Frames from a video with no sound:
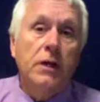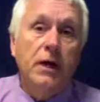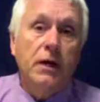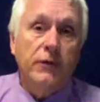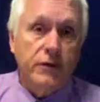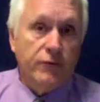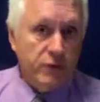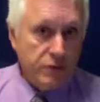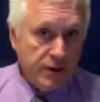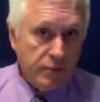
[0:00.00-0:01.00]
the
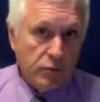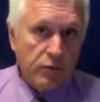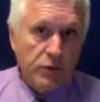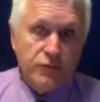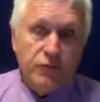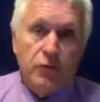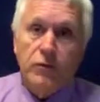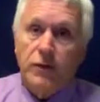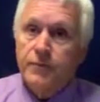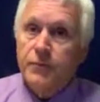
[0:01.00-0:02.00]
different seminars for
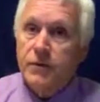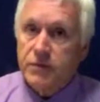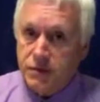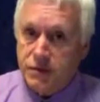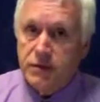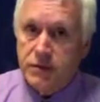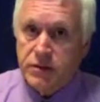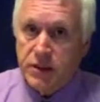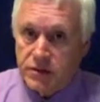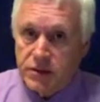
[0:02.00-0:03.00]
the
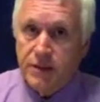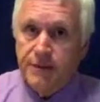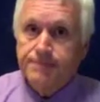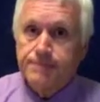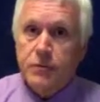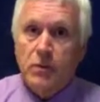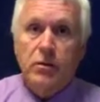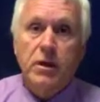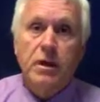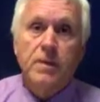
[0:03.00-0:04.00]
CSE.
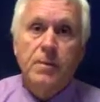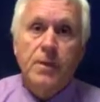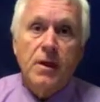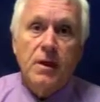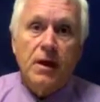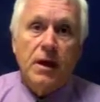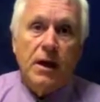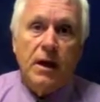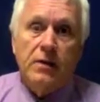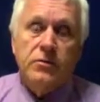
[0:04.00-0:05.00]
Okay,
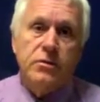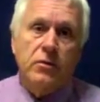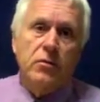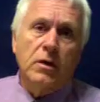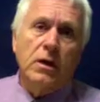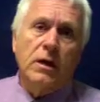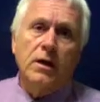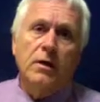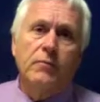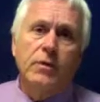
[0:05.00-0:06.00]

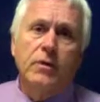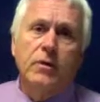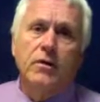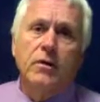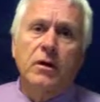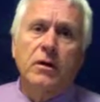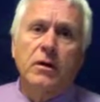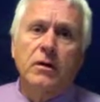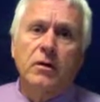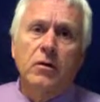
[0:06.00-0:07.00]
but you can
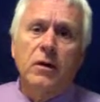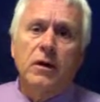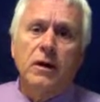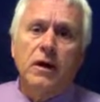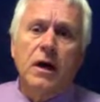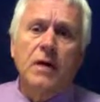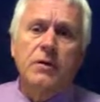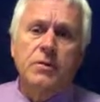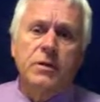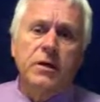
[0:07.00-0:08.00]
look on
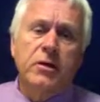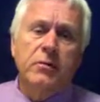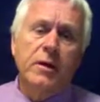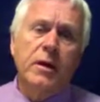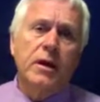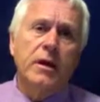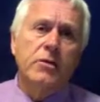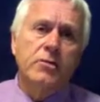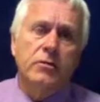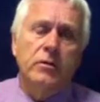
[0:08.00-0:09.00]
this particular
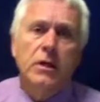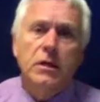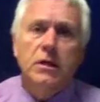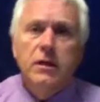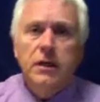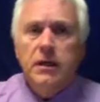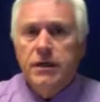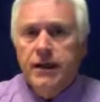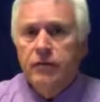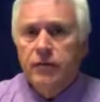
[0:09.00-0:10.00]
page, and
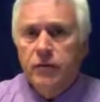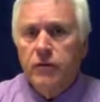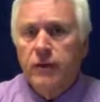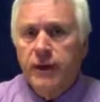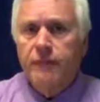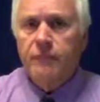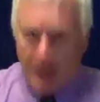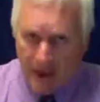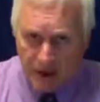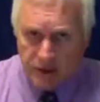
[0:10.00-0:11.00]
down further they have
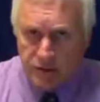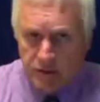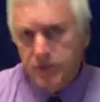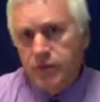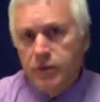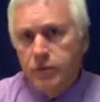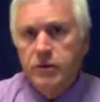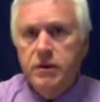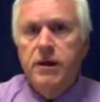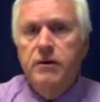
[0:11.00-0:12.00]
packages that we
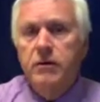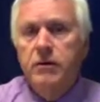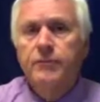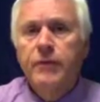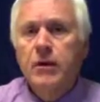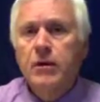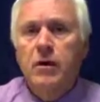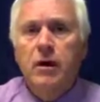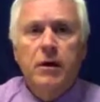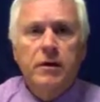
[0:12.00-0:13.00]
put together.
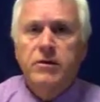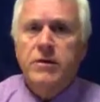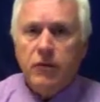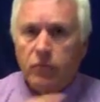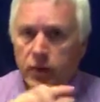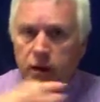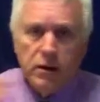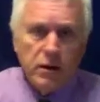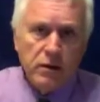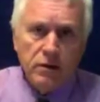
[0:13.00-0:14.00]
You just kind of read
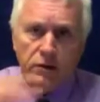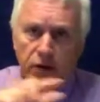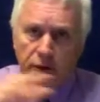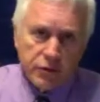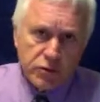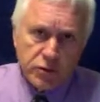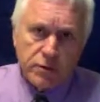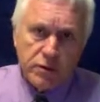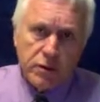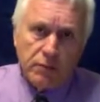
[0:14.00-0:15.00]
the little
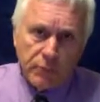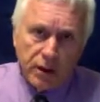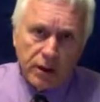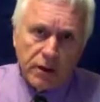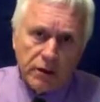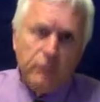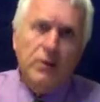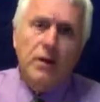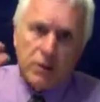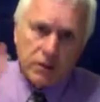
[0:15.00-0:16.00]
description above
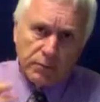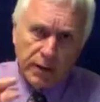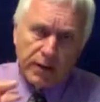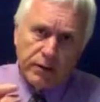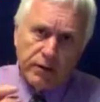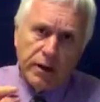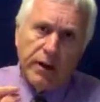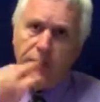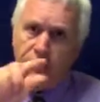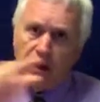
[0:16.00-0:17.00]
the button,
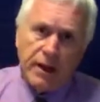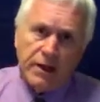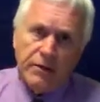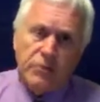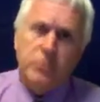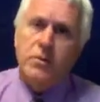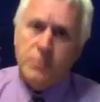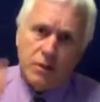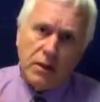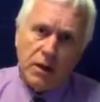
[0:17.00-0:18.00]
and if you like that
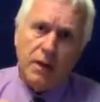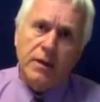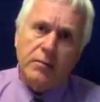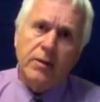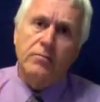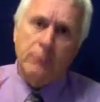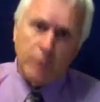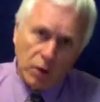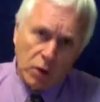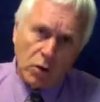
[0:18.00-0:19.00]
description, then click the button
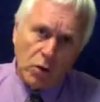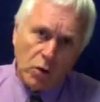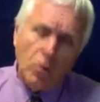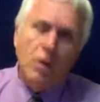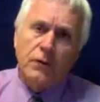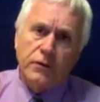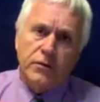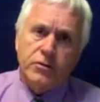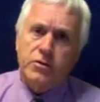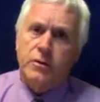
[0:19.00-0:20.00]
below the
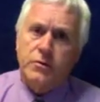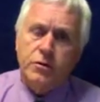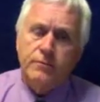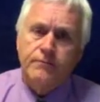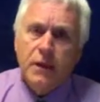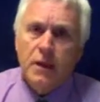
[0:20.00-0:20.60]
description.